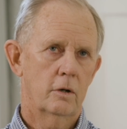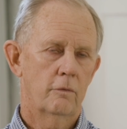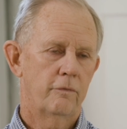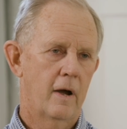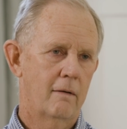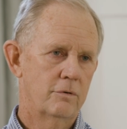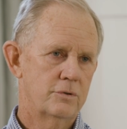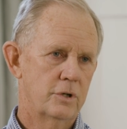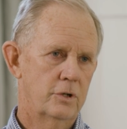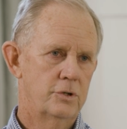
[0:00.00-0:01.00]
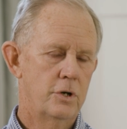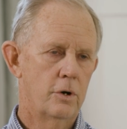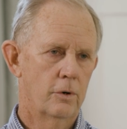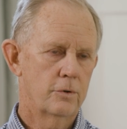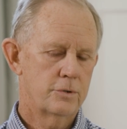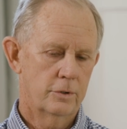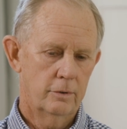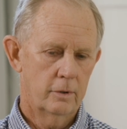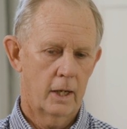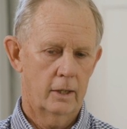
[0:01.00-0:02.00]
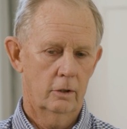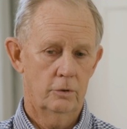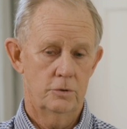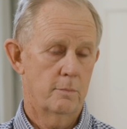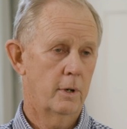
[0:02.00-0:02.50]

go five or six years and, and lose